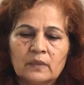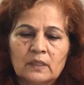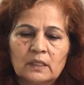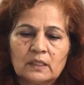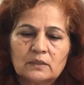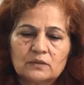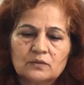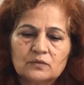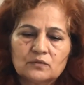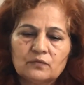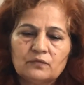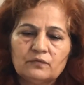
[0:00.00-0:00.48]

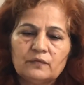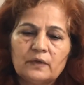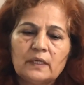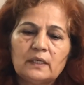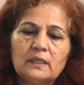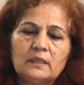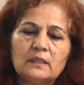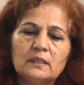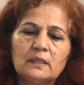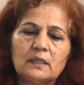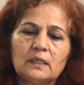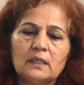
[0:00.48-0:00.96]
So
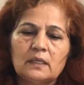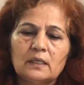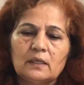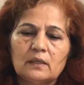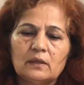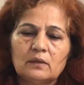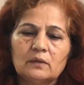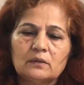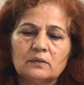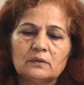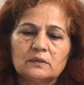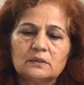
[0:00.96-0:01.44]
when
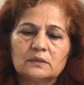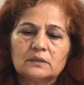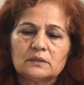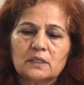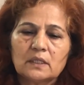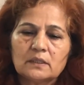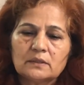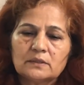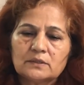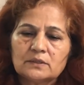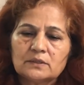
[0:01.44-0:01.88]
such